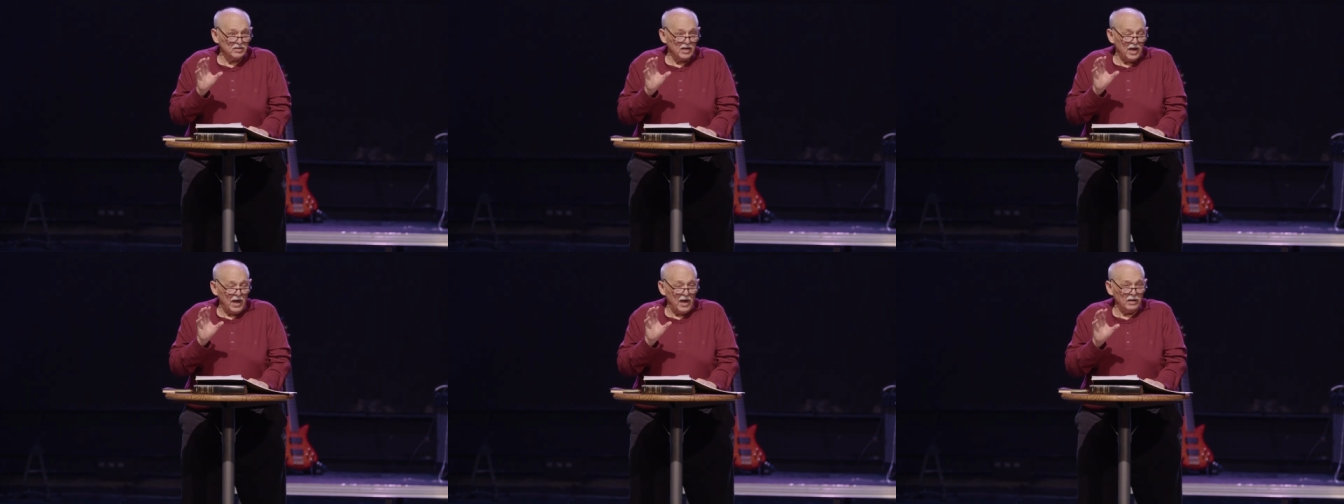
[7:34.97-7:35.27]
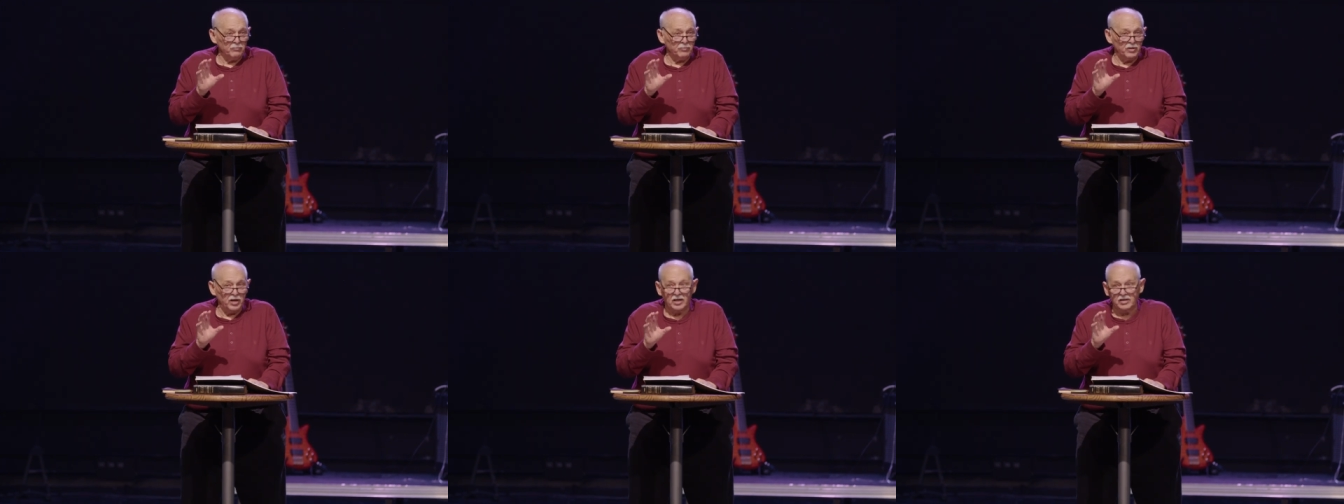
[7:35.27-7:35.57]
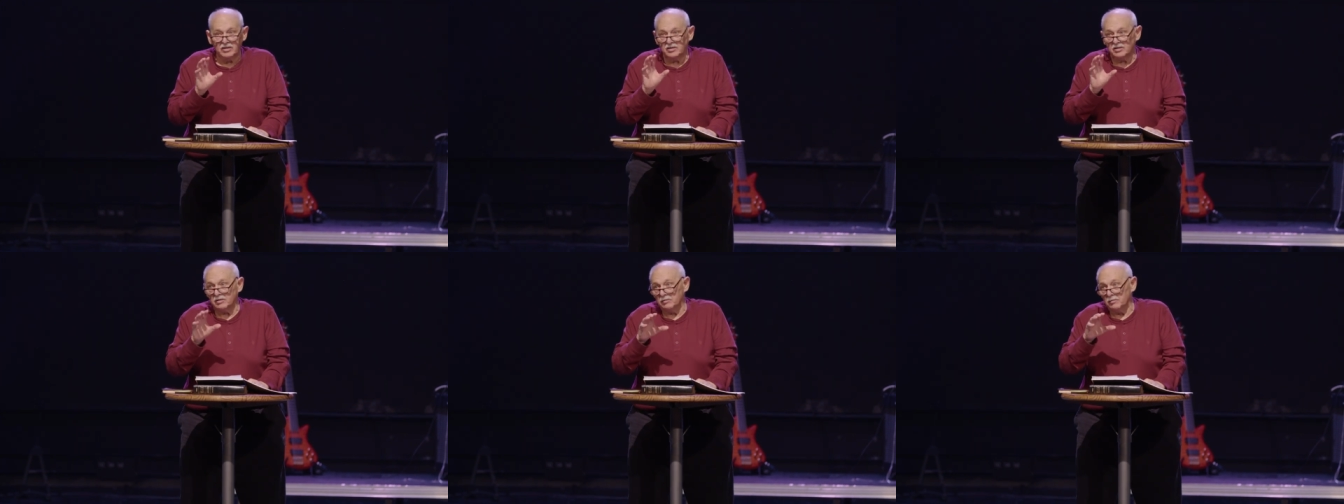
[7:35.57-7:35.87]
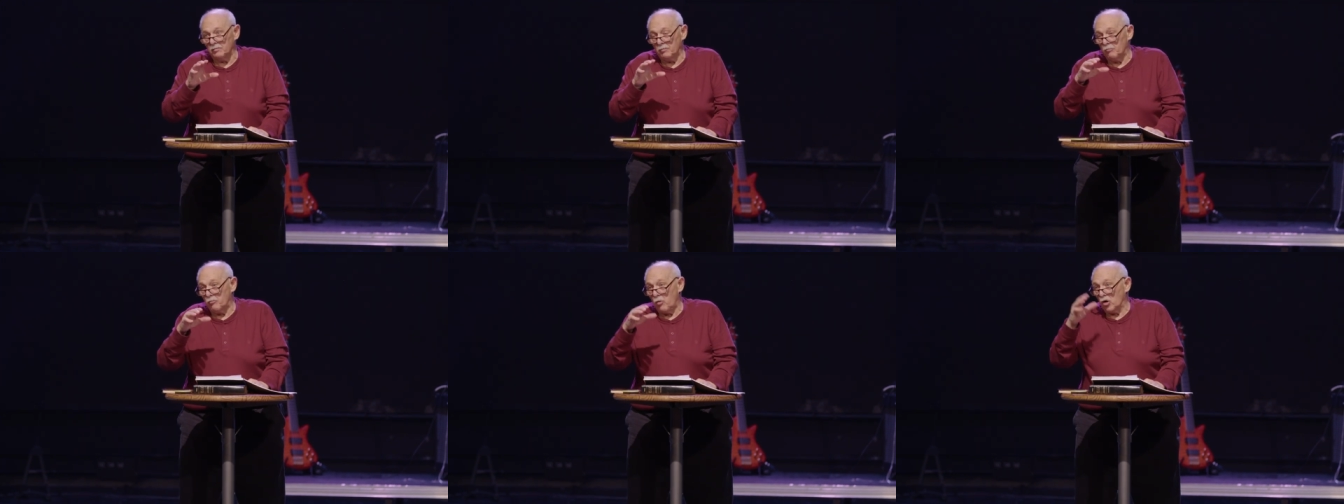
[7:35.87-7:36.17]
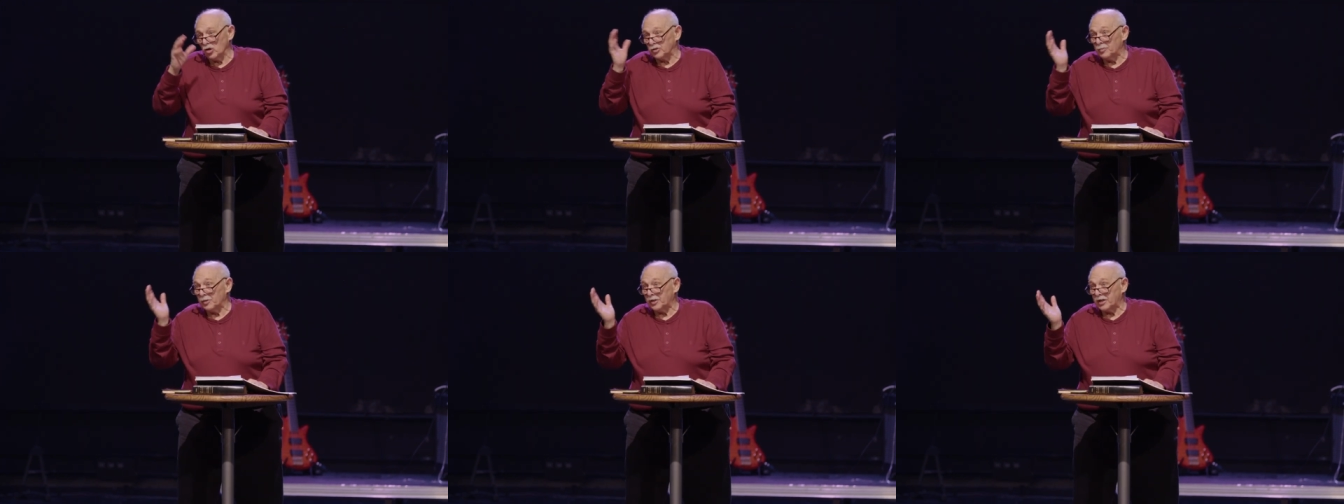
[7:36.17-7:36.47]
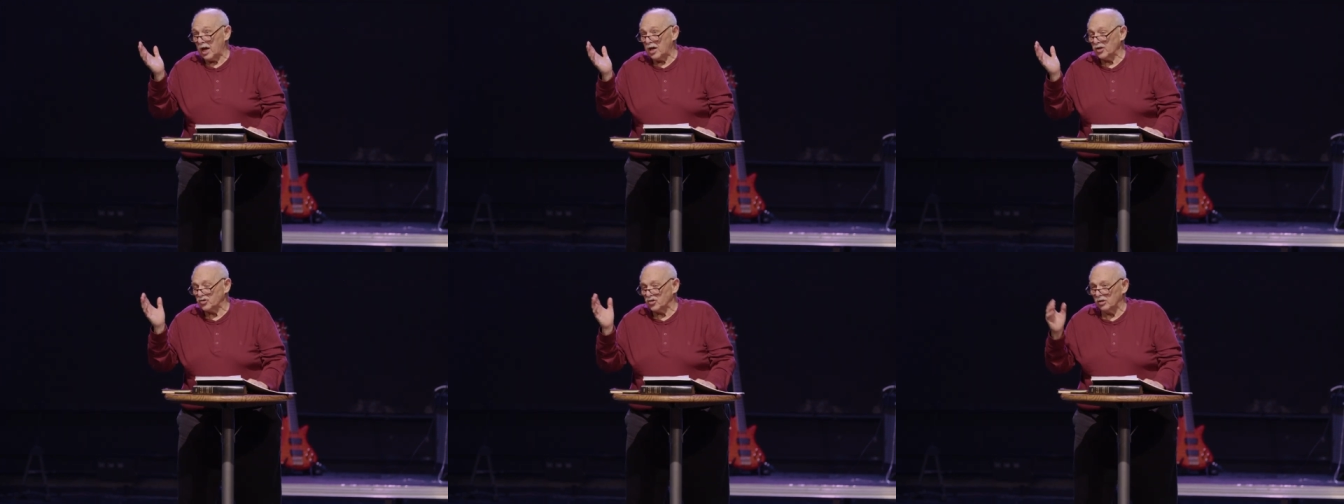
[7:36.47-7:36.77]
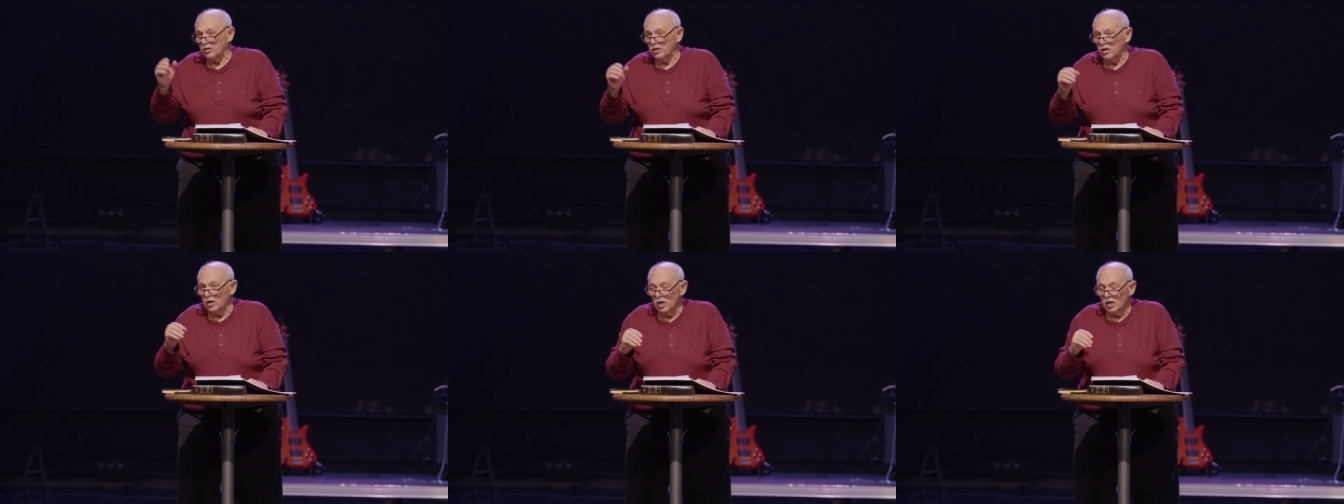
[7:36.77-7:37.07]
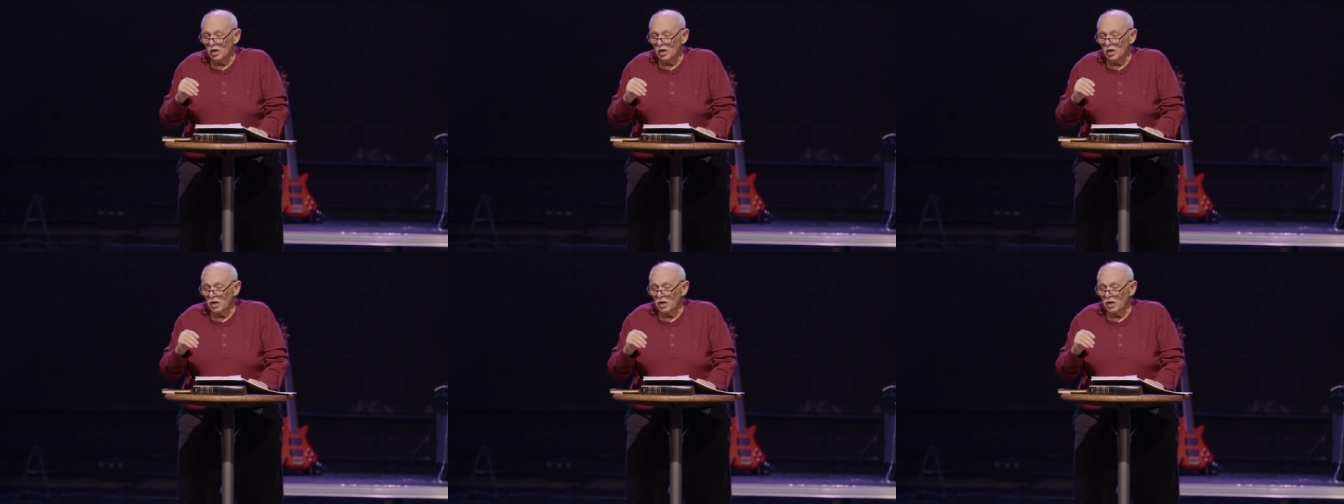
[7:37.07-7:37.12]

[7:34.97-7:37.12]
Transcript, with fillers: Add means multiplication.